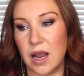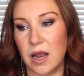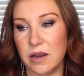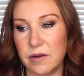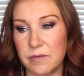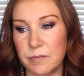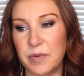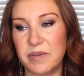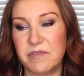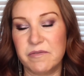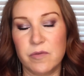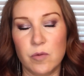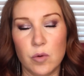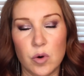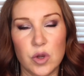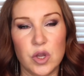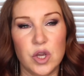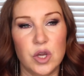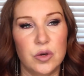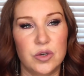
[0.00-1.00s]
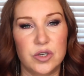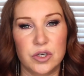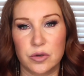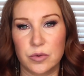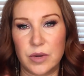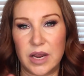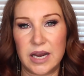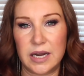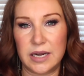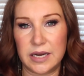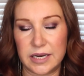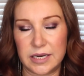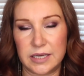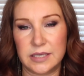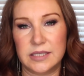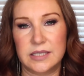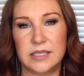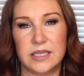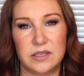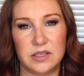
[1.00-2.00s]
before you do
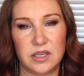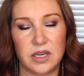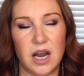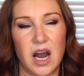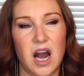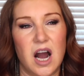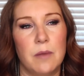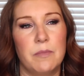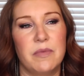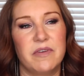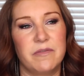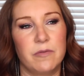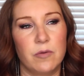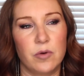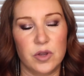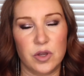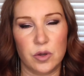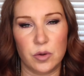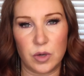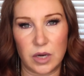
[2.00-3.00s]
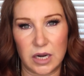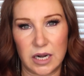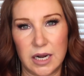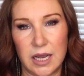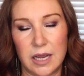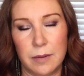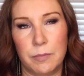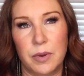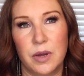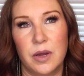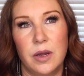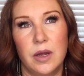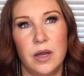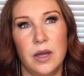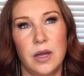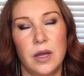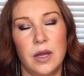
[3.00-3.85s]
any scissor cut, before you clip,